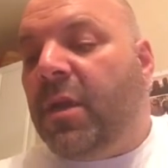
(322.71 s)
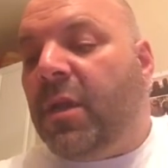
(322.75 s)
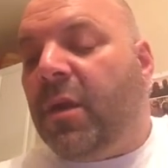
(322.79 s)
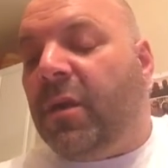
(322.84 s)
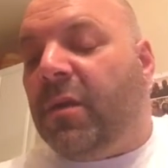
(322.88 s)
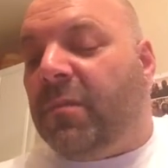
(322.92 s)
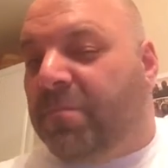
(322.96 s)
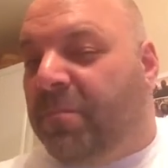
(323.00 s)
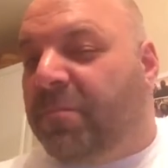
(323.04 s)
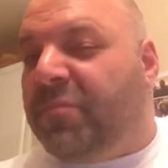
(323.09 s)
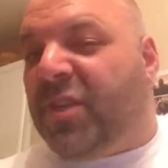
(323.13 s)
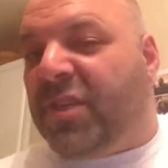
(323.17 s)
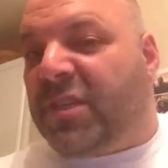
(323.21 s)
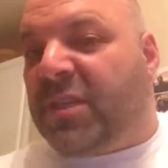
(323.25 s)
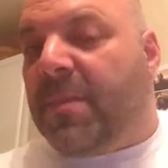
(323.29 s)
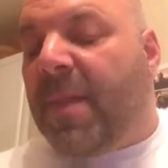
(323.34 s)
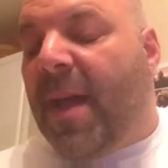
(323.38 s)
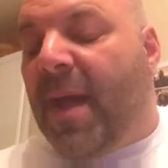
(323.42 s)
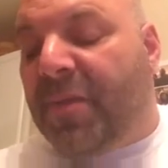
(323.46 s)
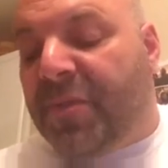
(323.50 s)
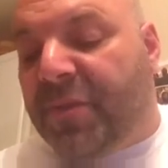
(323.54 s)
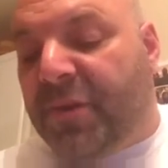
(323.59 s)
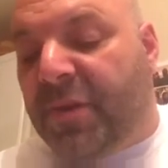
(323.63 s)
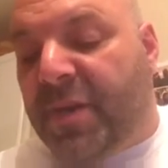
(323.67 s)
or just
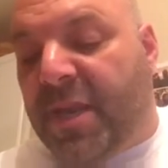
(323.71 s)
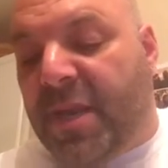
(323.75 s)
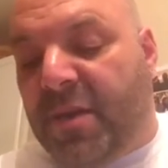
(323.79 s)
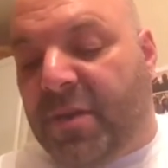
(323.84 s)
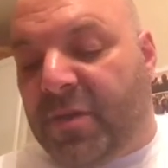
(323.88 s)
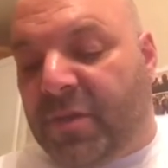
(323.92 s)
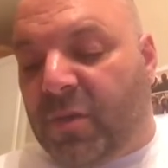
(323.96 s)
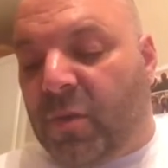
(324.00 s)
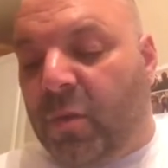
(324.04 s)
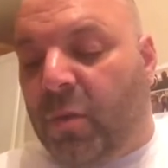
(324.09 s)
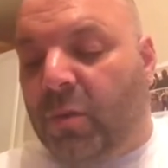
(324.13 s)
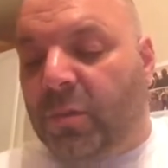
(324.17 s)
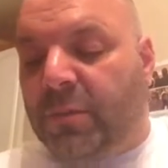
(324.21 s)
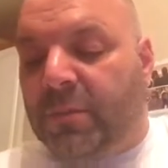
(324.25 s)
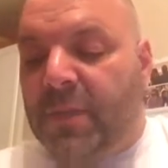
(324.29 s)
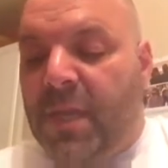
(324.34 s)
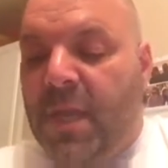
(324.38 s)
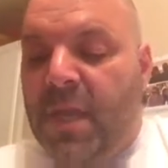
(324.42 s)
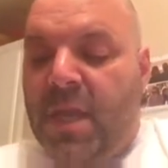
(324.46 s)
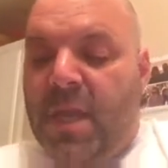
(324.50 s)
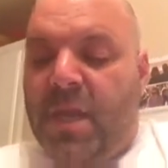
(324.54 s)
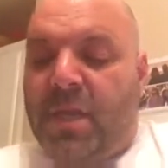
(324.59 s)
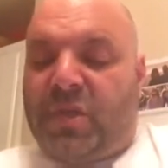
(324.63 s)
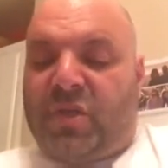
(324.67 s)
about 30 years old.
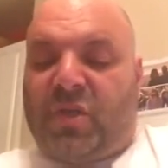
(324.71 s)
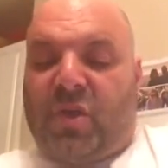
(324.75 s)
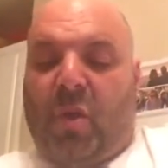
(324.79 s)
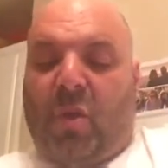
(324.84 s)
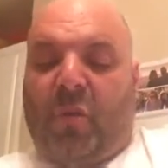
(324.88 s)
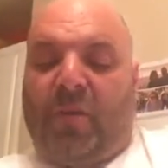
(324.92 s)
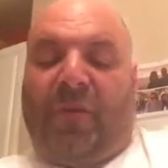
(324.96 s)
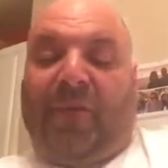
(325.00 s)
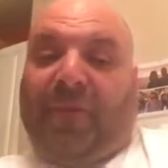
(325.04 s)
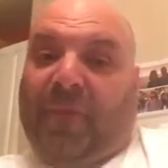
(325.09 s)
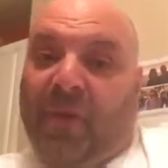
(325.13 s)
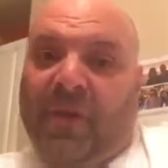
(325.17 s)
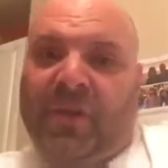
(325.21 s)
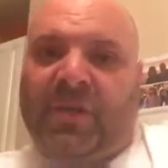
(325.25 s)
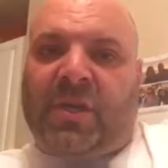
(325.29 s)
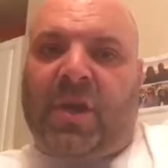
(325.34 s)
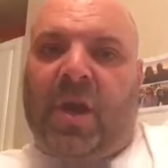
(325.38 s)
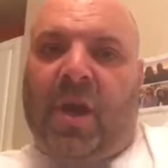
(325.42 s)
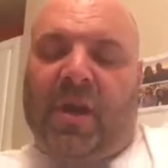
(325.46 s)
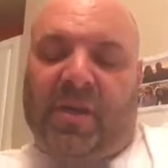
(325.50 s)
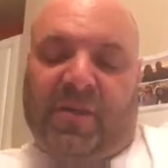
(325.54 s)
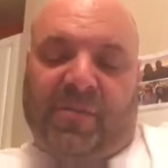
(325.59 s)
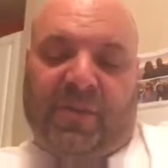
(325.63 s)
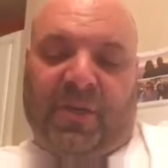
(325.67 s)
So the first
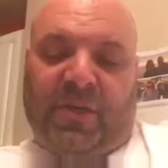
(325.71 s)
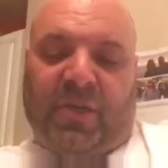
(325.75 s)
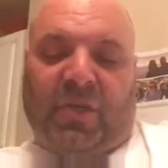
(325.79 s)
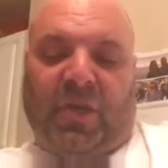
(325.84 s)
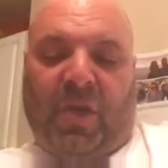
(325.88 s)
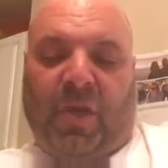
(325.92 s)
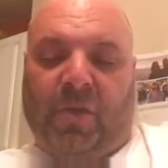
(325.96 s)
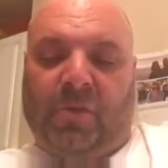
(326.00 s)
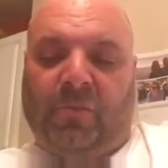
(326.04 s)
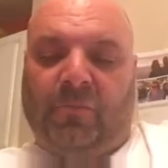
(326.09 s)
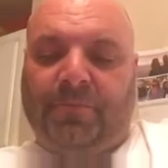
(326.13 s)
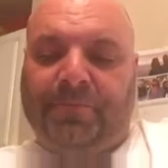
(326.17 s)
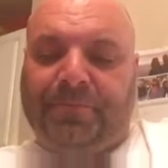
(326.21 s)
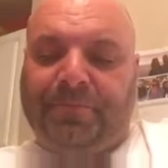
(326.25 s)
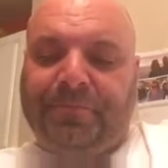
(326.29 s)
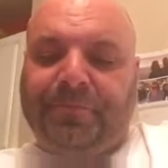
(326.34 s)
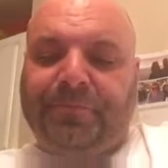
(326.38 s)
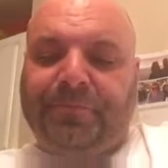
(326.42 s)
card I'm going to show